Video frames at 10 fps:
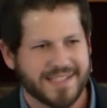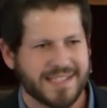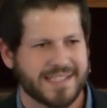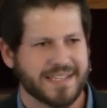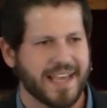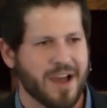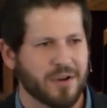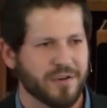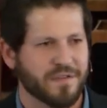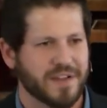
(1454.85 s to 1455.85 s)
is this a
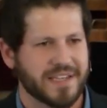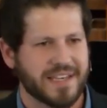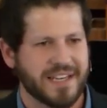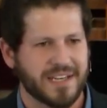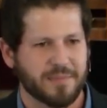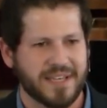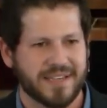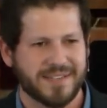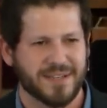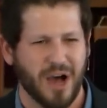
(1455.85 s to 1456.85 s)
counterfeit kingdom?
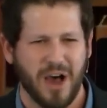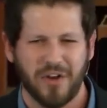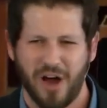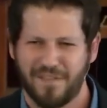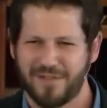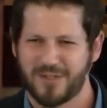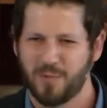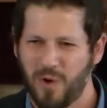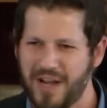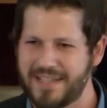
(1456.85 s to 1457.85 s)
Because God offers
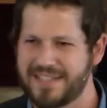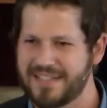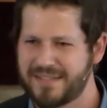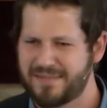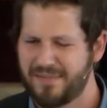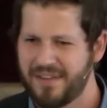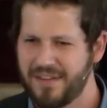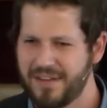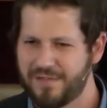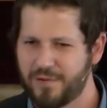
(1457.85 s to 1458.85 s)
what?
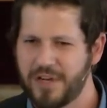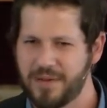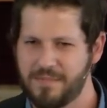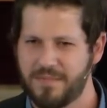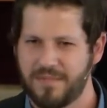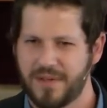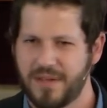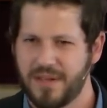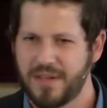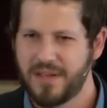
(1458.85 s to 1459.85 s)
Freedom.
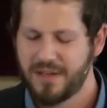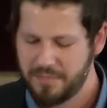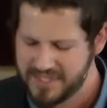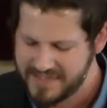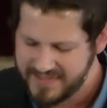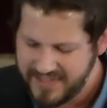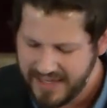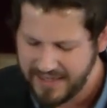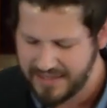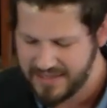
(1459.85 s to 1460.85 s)
But
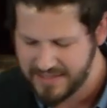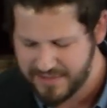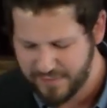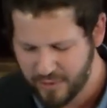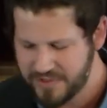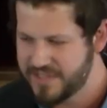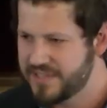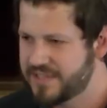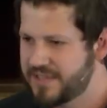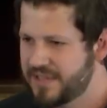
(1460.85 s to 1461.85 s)
Satan and his
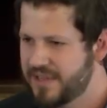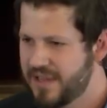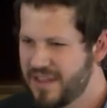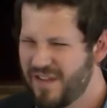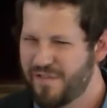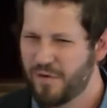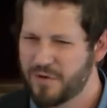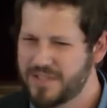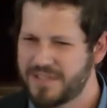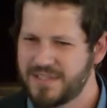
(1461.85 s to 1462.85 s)
forces, they
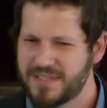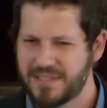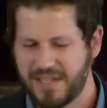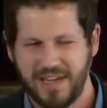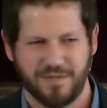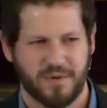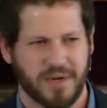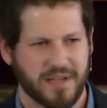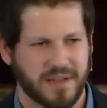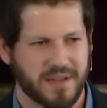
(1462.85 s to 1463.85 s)
force
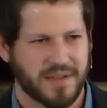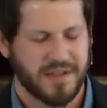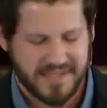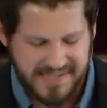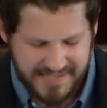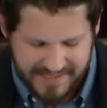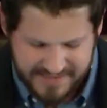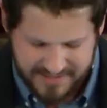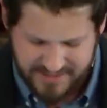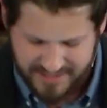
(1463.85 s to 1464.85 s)
slavery. This is
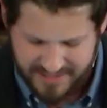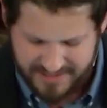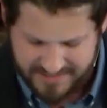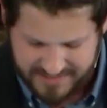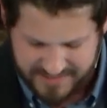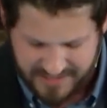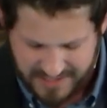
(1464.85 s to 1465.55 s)
his agenda. This is